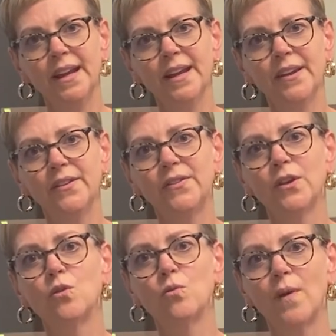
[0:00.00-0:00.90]

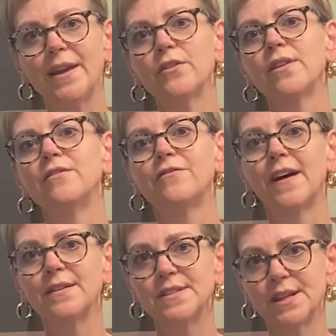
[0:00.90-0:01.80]
is greater than
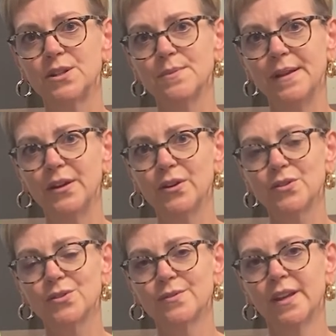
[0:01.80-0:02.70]
five
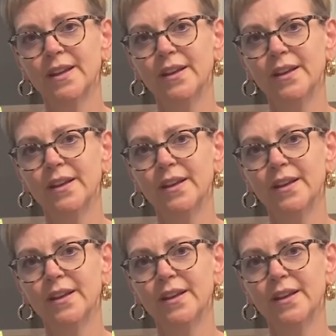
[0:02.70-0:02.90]
centimeters.